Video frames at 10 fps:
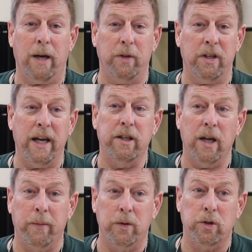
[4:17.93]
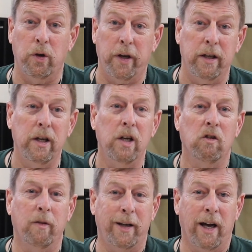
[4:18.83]
I'm the daytime custodian,
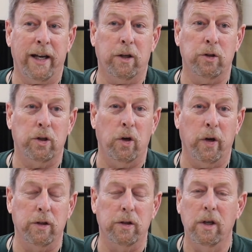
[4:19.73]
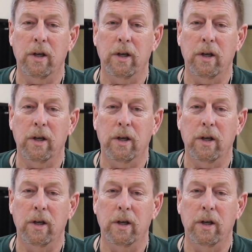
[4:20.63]
but my night custodians.